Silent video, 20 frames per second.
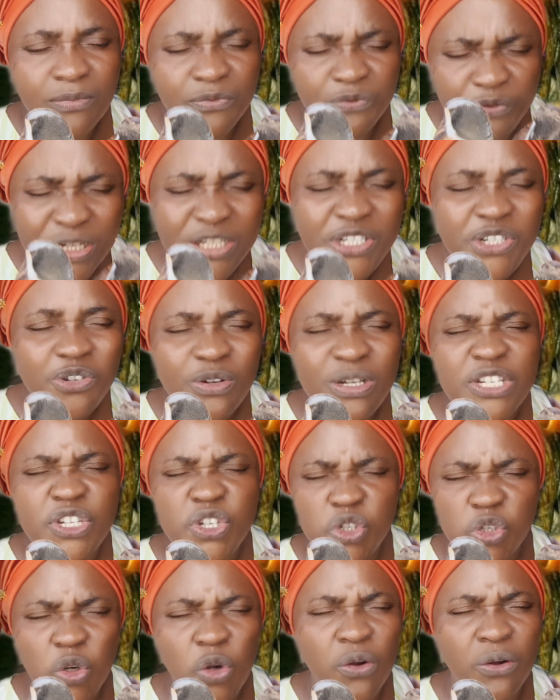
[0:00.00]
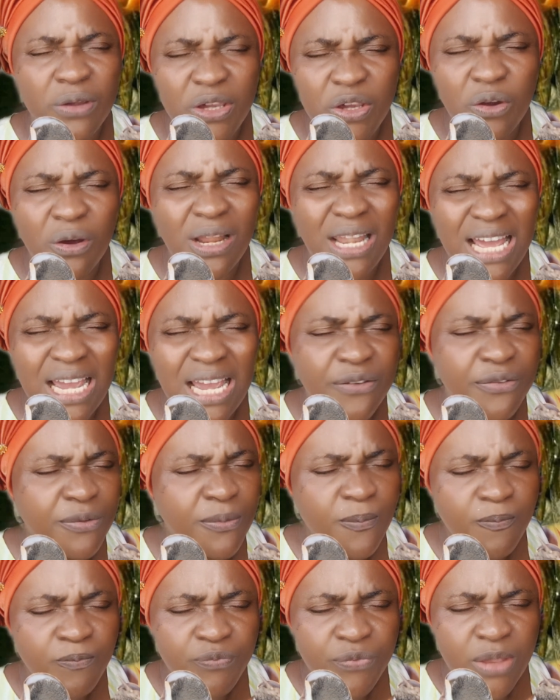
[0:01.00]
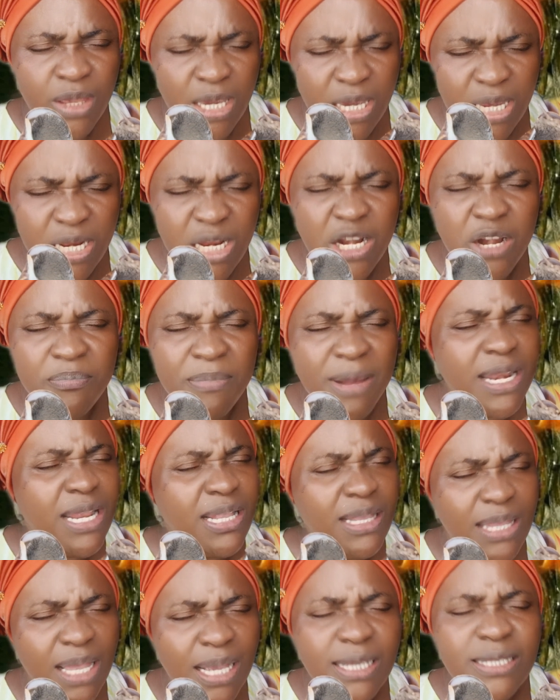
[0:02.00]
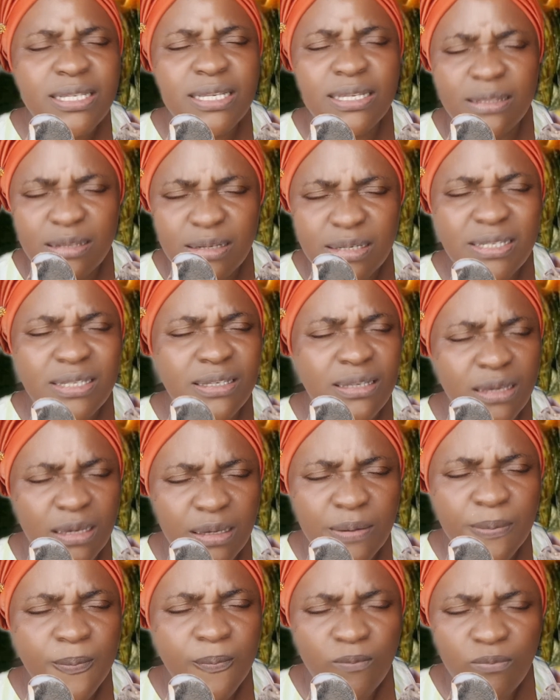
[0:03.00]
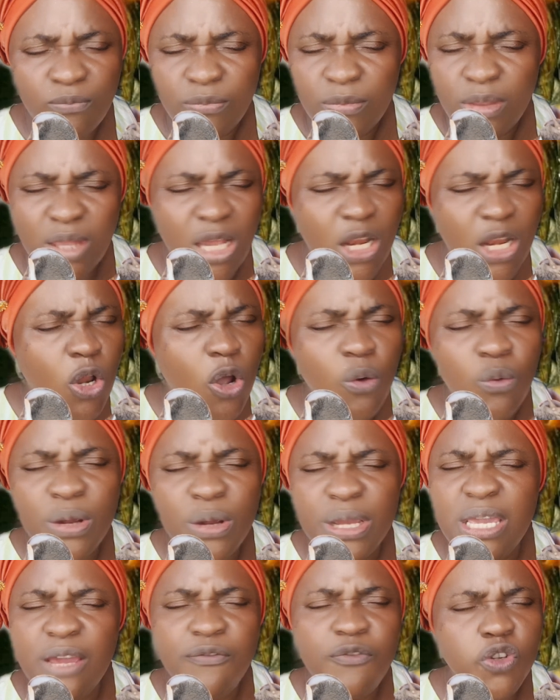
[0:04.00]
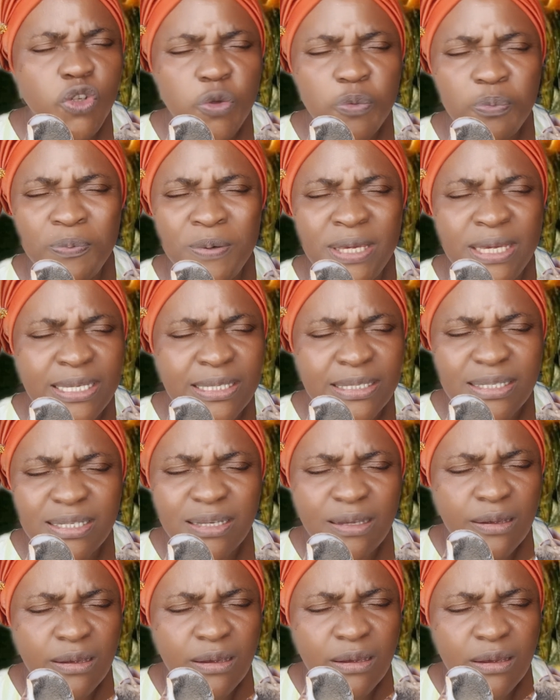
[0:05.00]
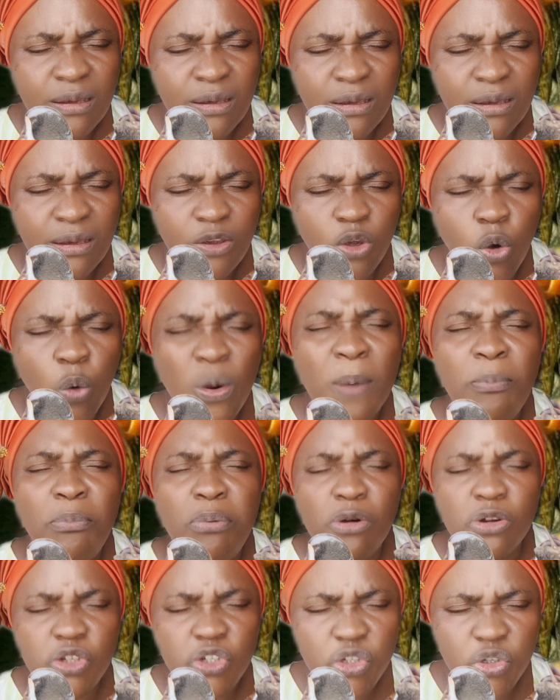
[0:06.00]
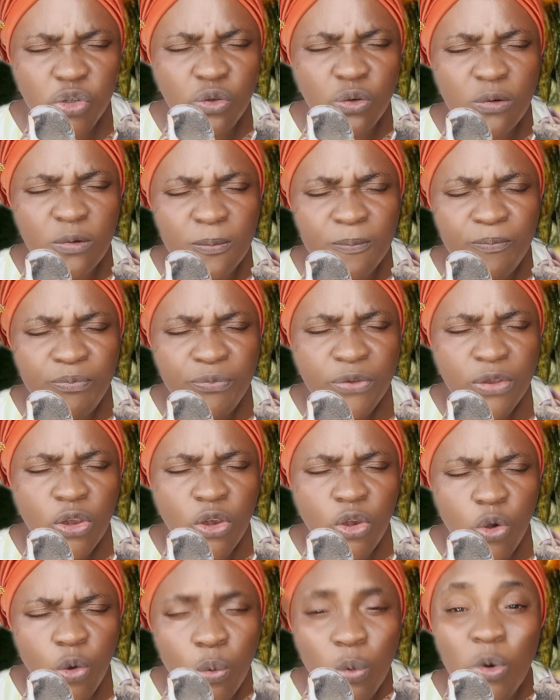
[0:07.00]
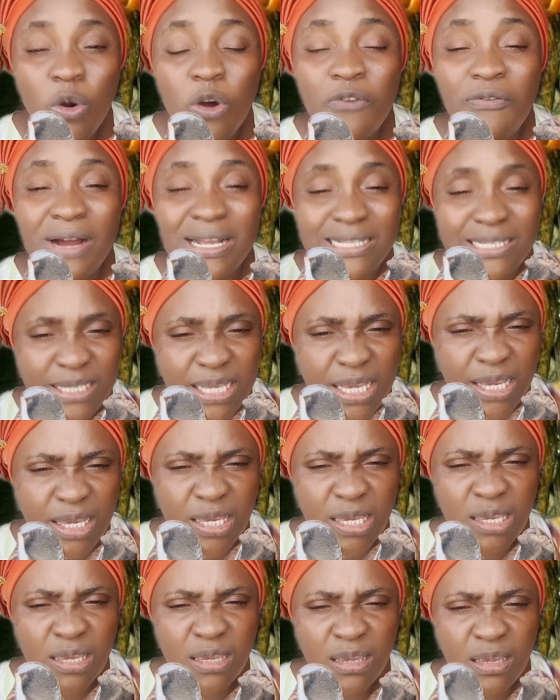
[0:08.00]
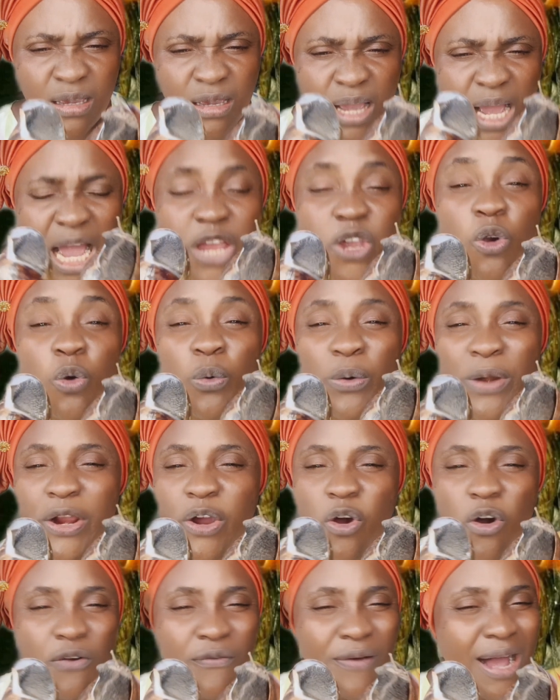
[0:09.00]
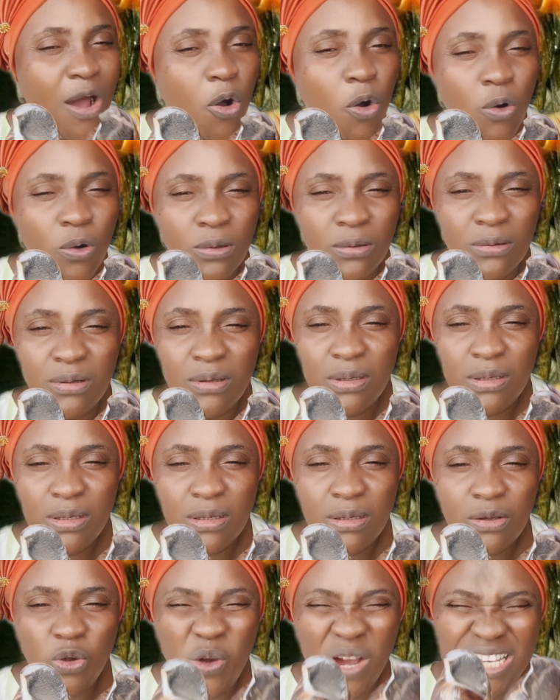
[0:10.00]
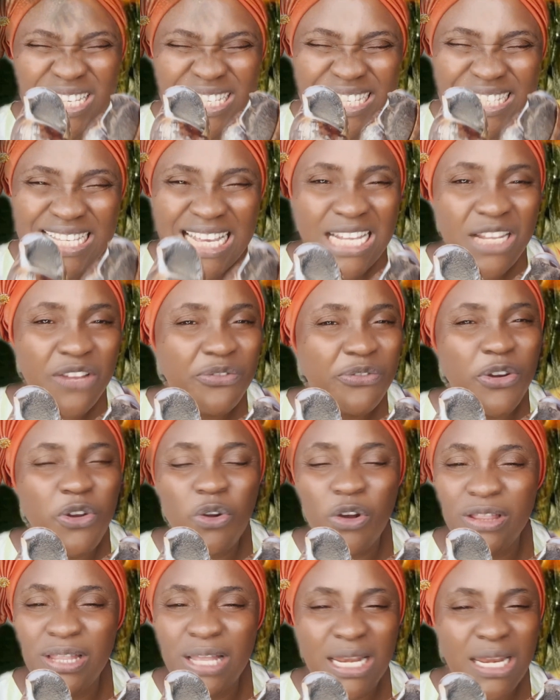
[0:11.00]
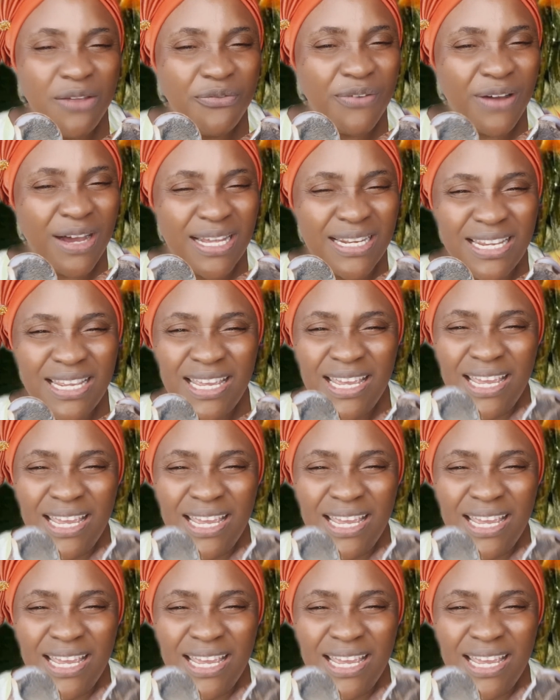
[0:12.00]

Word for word: Victory is sure in your life. In the remaining days in this year, the Lord will give you speed. You will pursue. You will overtake. And you will recover all. You are set free. You are delivered.